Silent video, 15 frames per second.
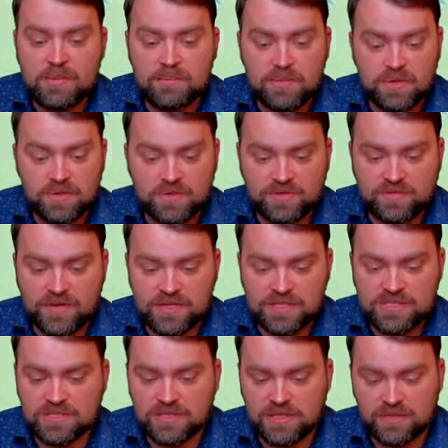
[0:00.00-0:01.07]
built
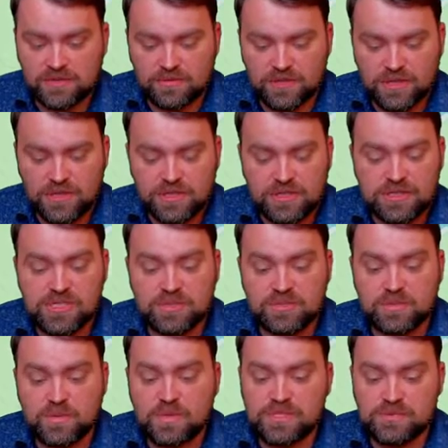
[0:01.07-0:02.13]
defense line over here, so
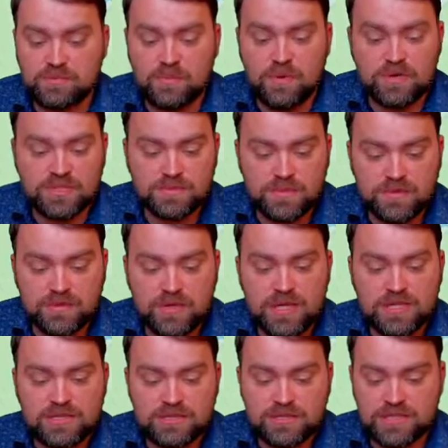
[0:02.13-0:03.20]
it wasn't possible
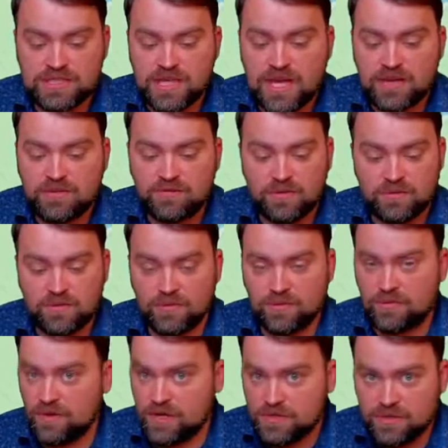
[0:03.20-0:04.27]
to attack from
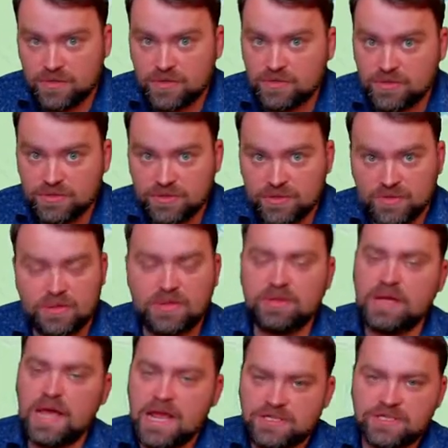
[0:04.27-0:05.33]
Radio Gorodok.
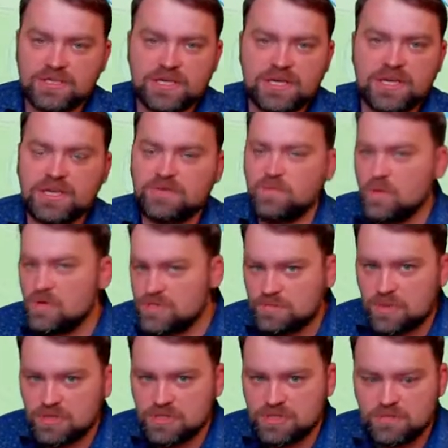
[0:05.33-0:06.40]
Well, actually, it was
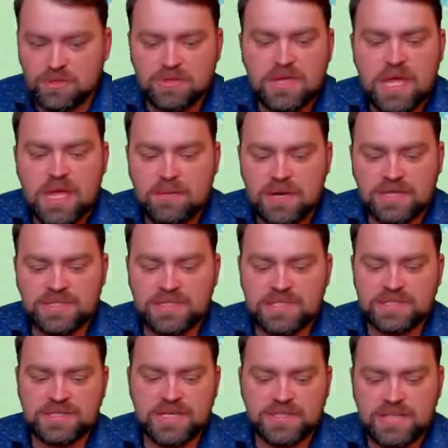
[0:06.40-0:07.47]
possible, but
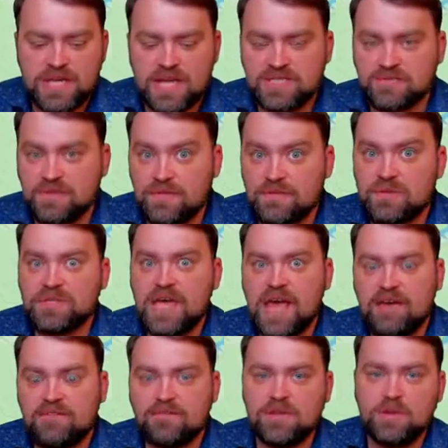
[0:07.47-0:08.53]
in that case, we would
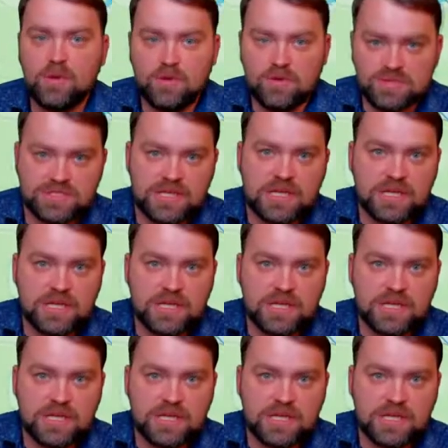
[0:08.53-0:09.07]
have lost